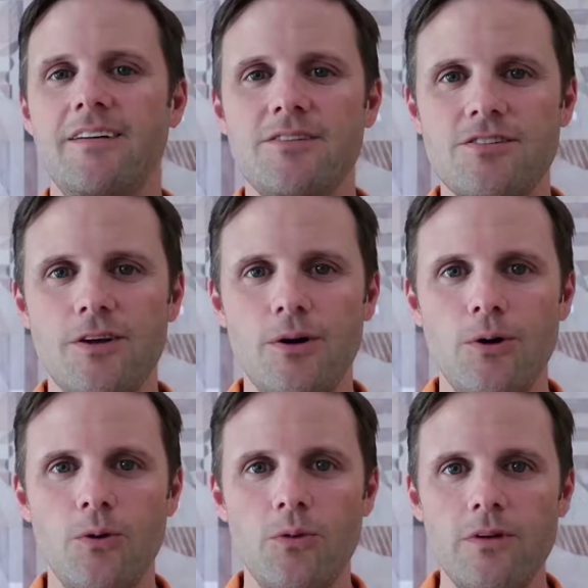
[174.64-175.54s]

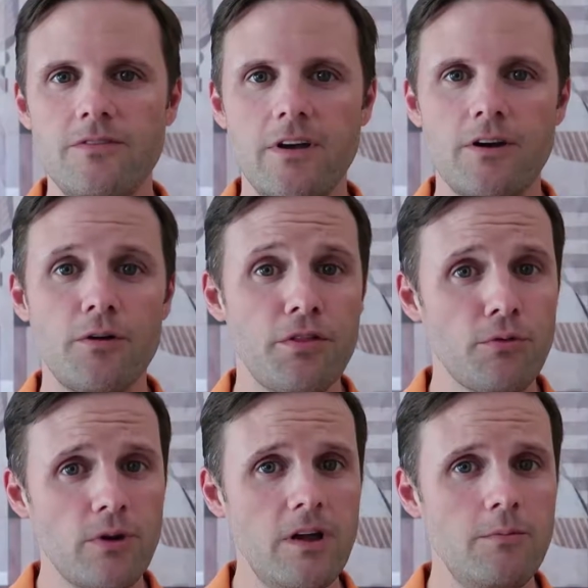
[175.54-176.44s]
So there are
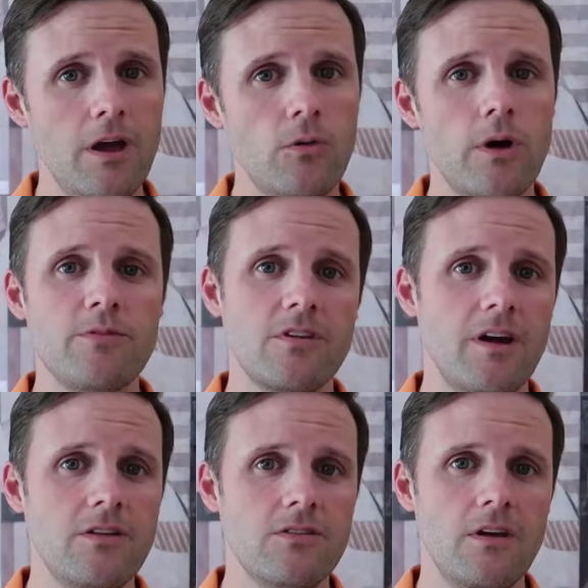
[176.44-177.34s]
3 main
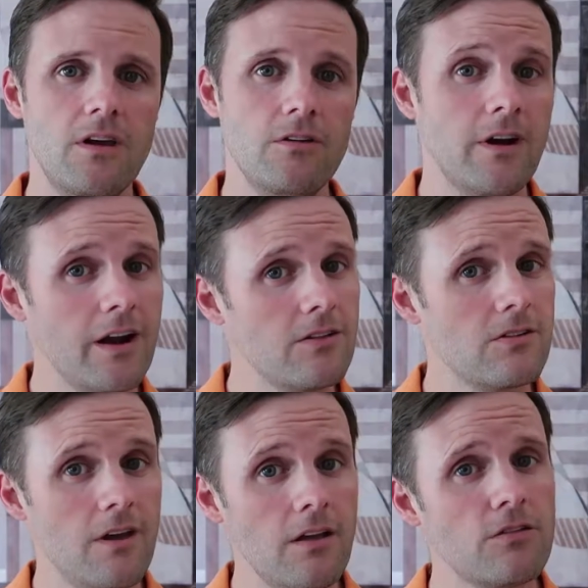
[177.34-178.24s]
websites that United
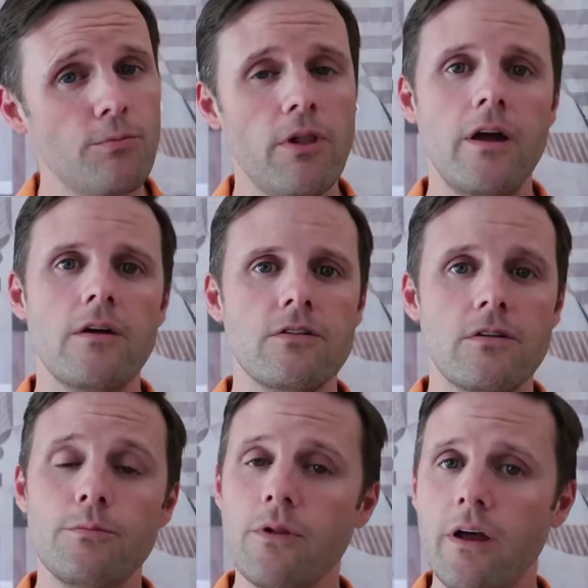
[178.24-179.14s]
States players
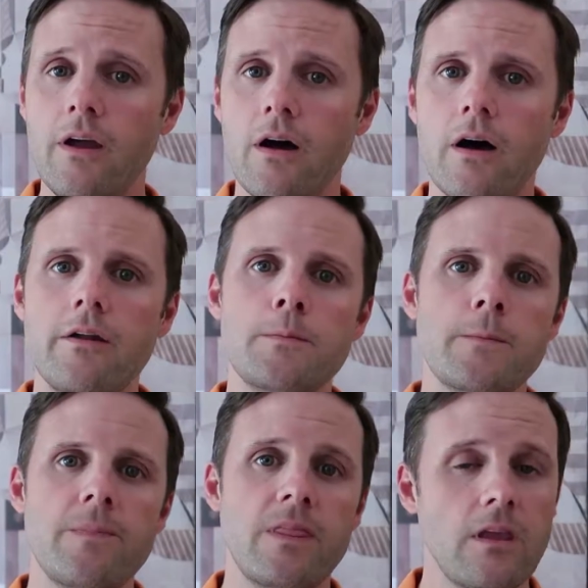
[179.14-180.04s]
can play on
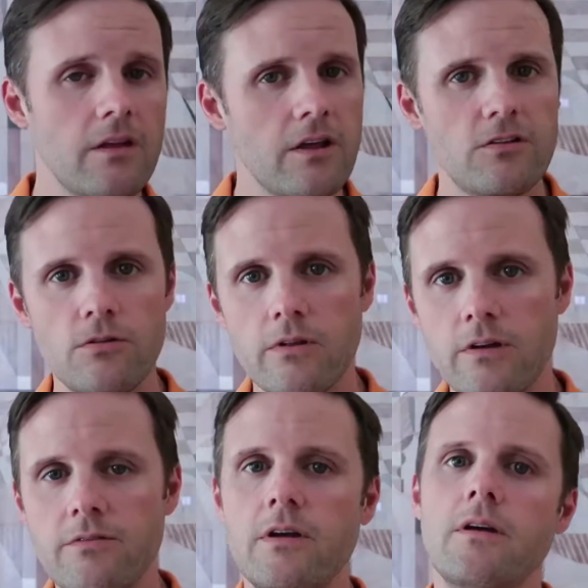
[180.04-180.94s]
unless you
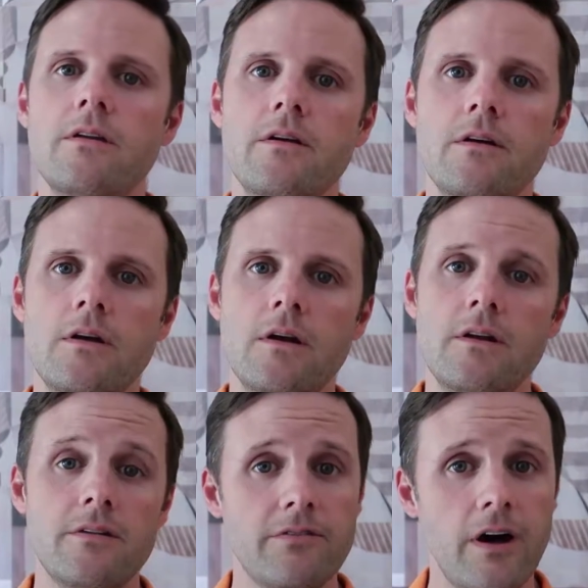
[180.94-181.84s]
live in
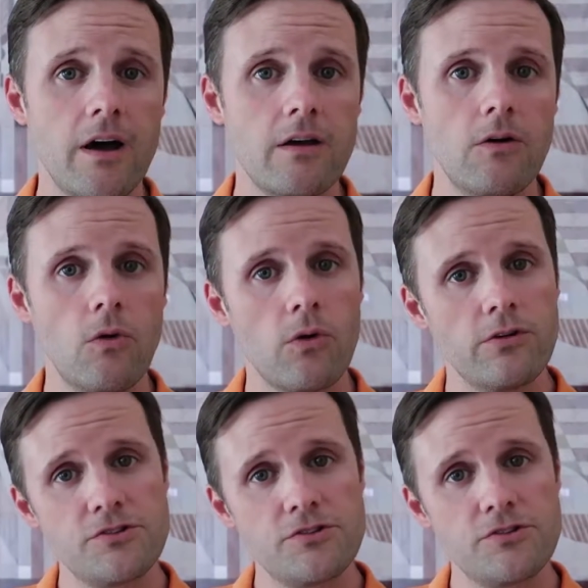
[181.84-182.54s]
Nevada or